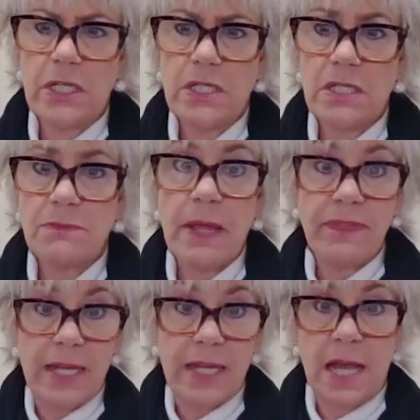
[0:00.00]

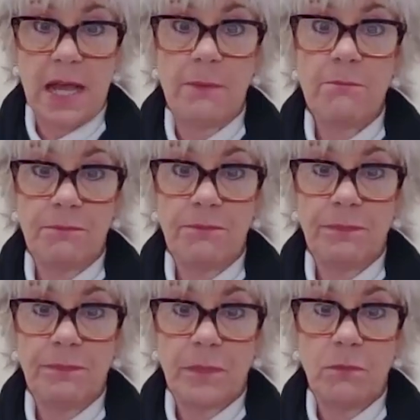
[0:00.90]
spend that time
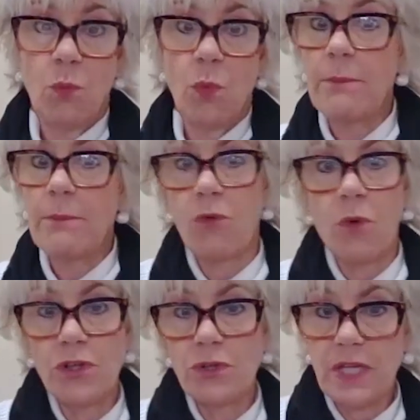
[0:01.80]
way
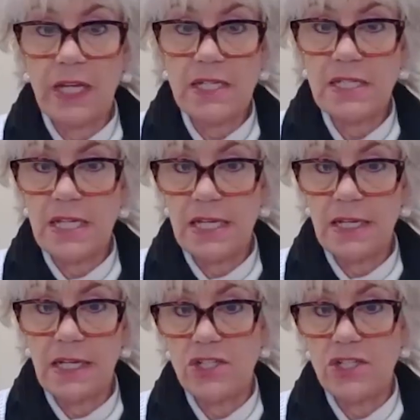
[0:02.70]
before you think it's needed.